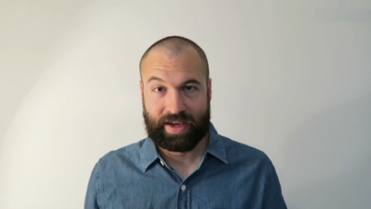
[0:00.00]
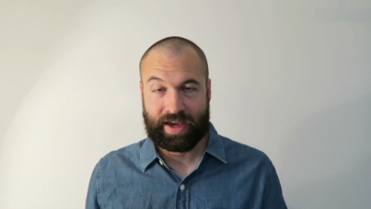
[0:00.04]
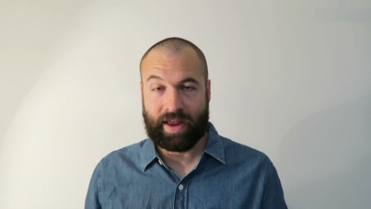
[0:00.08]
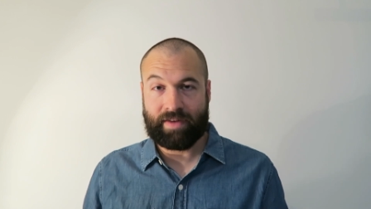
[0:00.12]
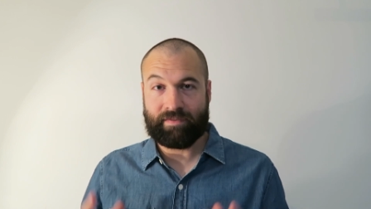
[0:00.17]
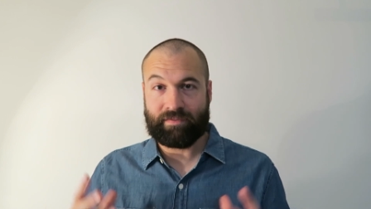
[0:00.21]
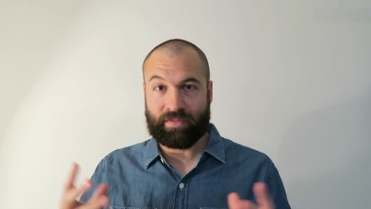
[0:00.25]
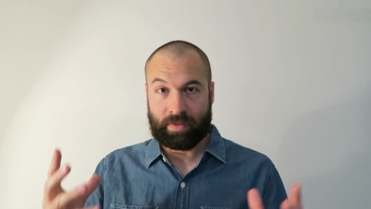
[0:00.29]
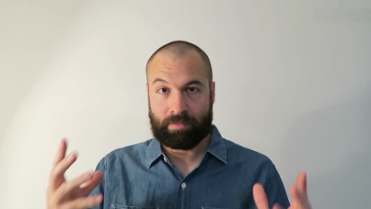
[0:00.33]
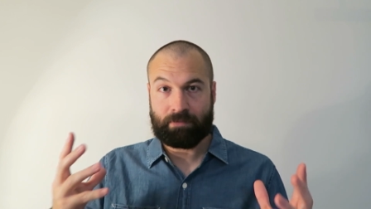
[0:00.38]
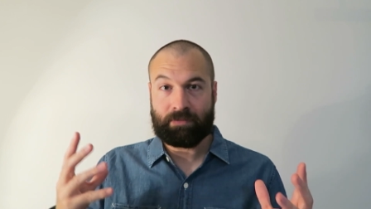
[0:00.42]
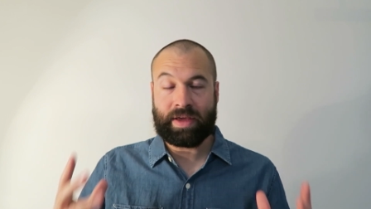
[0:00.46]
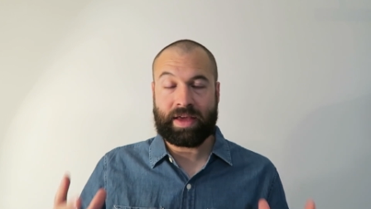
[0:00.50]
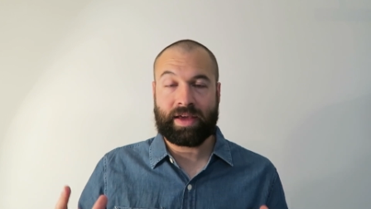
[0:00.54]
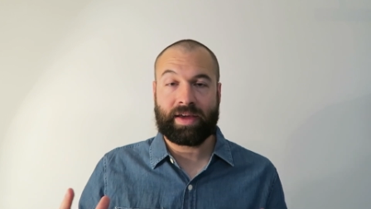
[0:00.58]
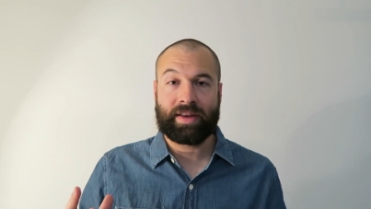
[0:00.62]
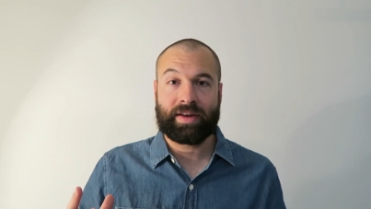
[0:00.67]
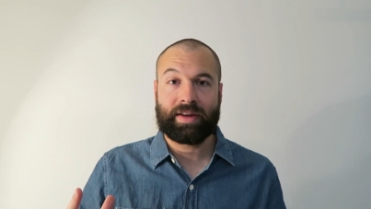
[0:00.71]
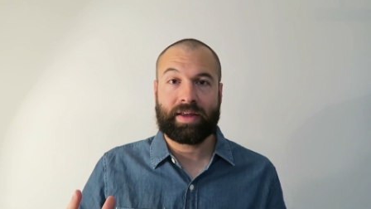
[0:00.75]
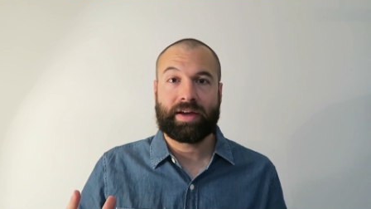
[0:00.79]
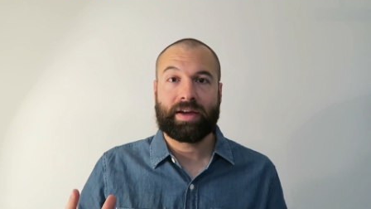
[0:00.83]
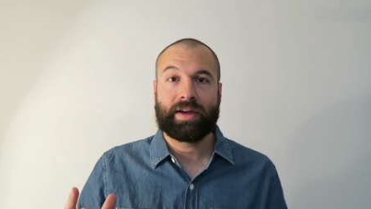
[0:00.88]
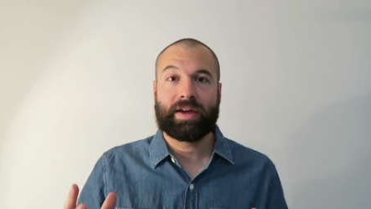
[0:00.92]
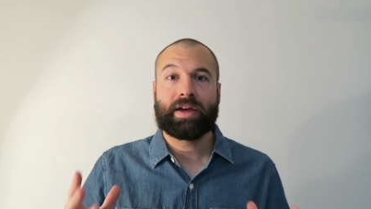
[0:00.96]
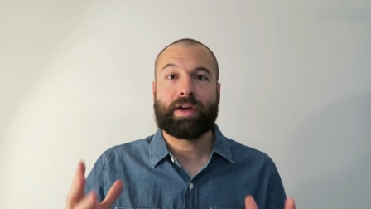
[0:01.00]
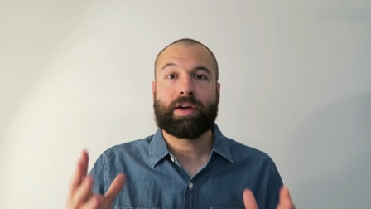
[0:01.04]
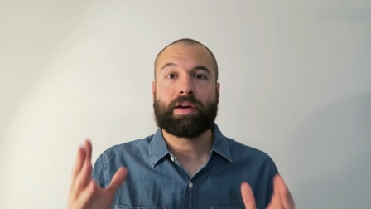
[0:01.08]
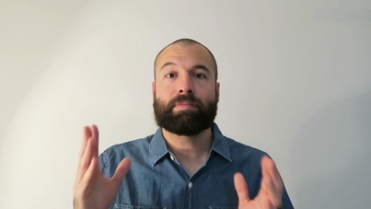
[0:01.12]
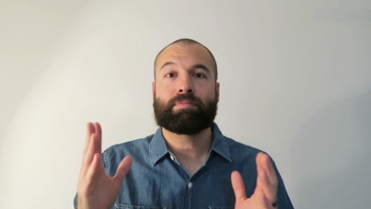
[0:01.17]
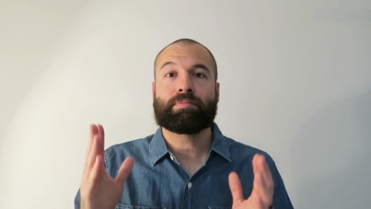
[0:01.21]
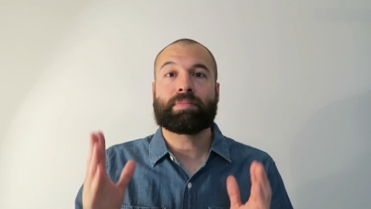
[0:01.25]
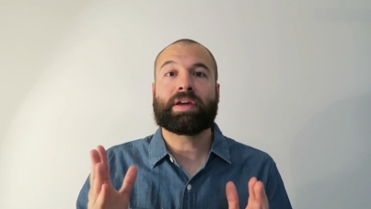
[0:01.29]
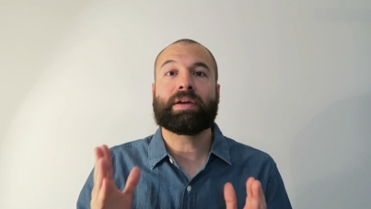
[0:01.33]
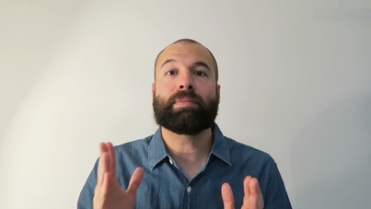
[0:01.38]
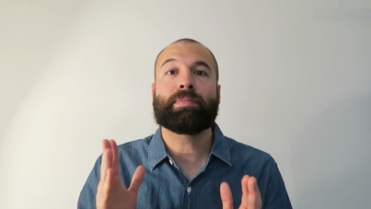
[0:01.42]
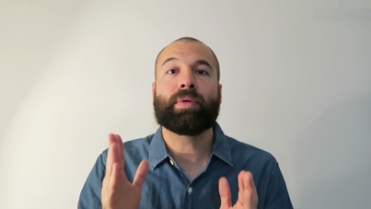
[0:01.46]
And for men,
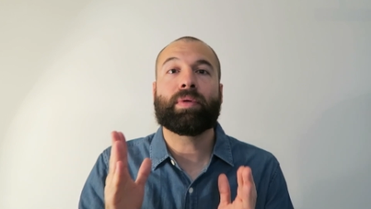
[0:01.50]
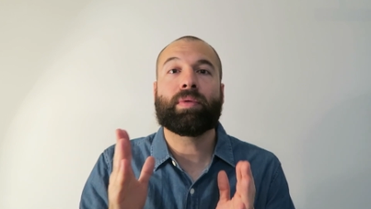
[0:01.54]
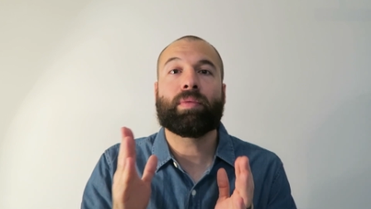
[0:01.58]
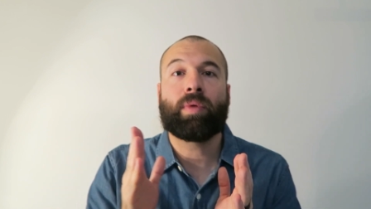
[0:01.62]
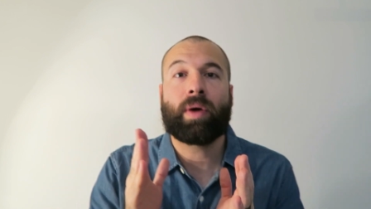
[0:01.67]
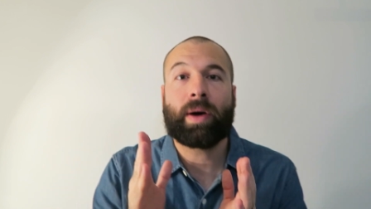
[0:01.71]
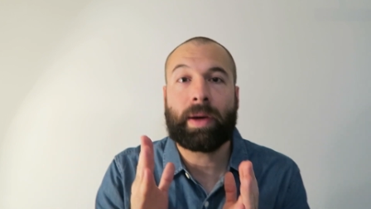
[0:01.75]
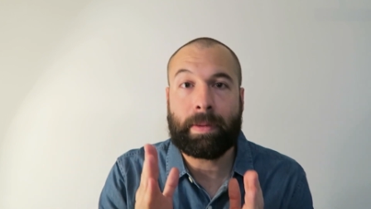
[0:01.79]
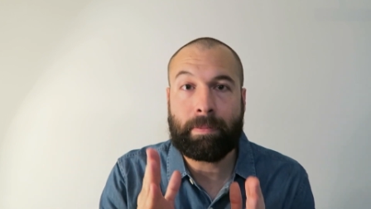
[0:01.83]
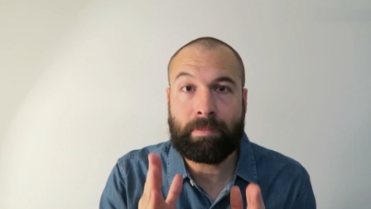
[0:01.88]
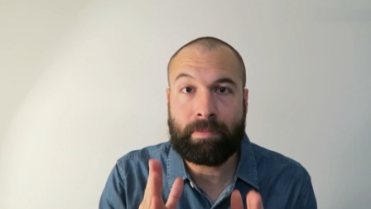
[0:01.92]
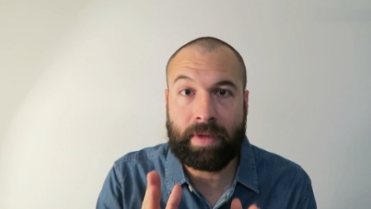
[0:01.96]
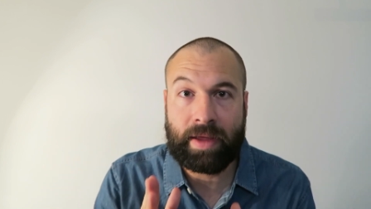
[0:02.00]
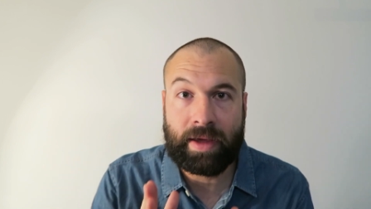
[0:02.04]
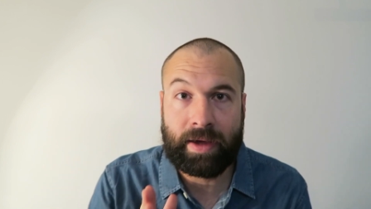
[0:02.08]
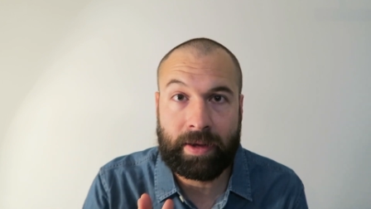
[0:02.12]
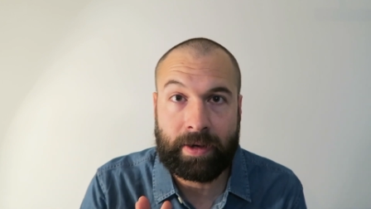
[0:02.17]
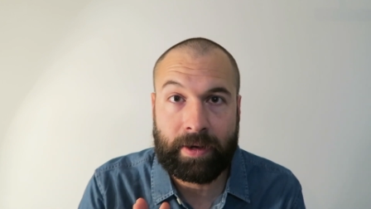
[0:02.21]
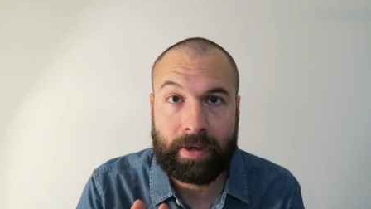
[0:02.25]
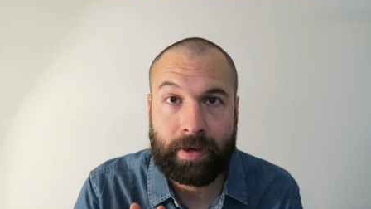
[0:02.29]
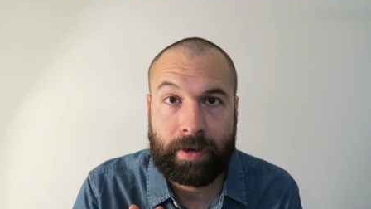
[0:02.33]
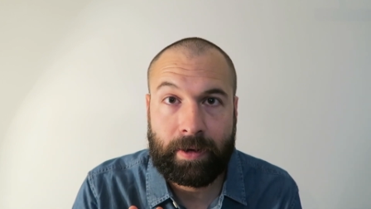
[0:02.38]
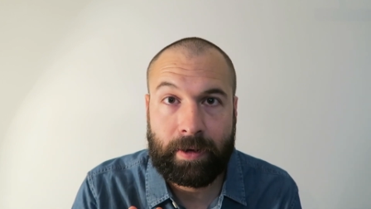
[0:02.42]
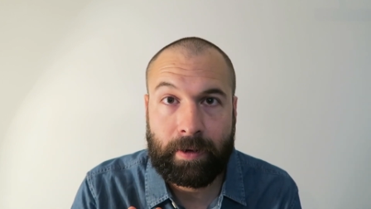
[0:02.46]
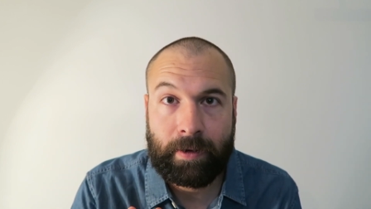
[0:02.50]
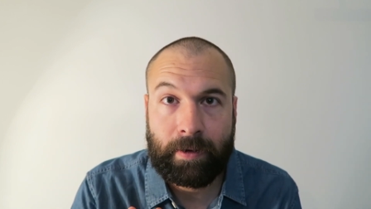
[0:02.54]
people want men